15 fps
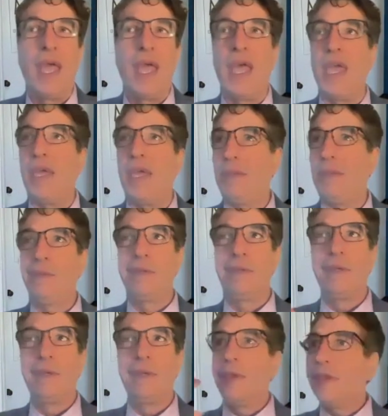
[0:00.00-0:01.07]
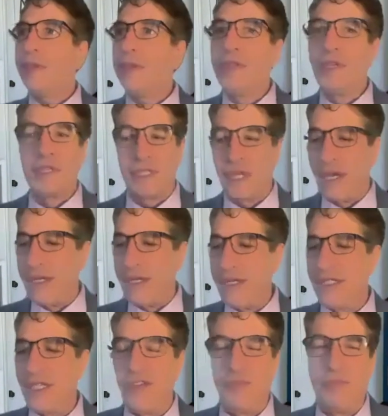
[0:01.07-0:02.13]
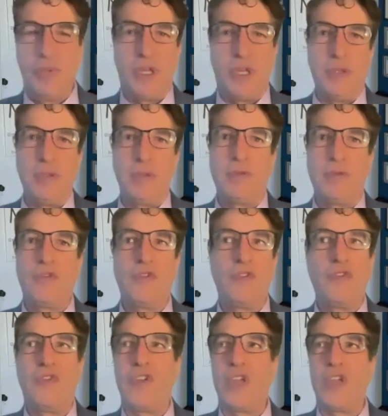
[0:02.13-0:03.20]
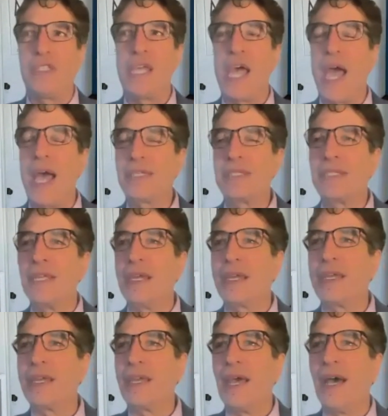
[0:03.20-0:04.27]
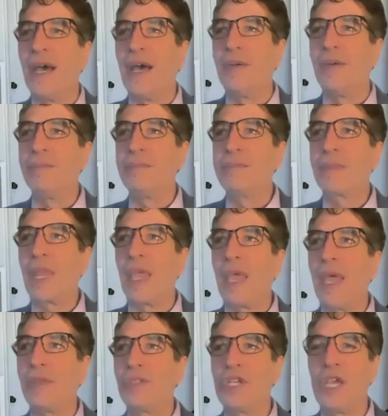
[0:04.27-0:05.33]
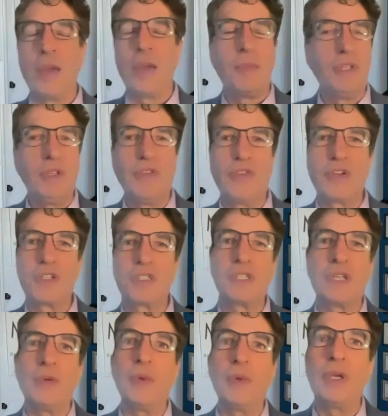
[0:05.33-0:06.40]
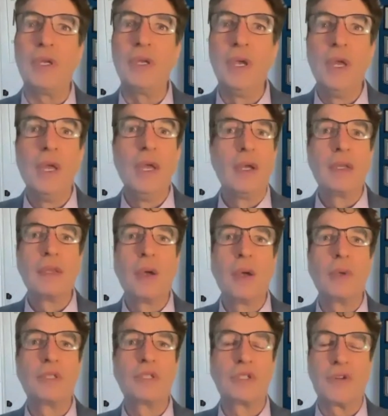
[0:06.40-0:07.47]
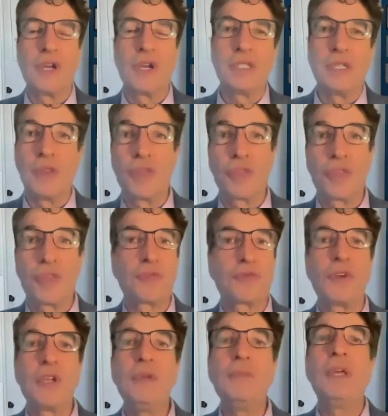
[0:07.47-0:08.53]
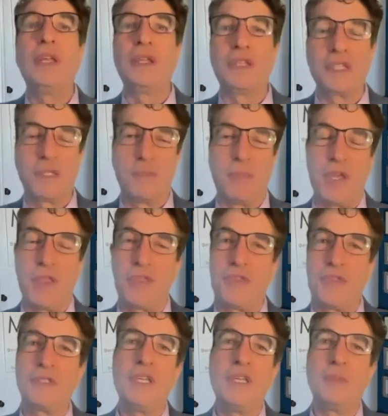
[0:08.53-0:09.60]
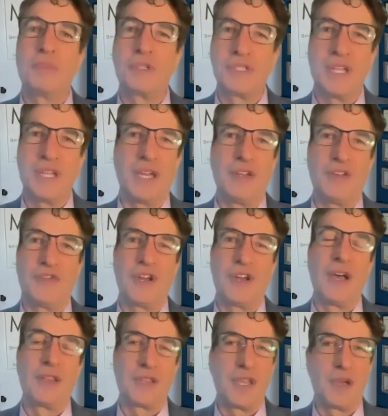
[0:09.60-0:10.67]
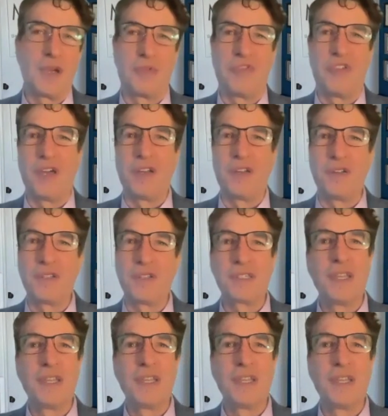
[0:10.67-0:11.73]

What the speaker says: And the studies have been fantastic. At Chapman University, we lowered stress in 3 minutes by 13% for healthcare providers.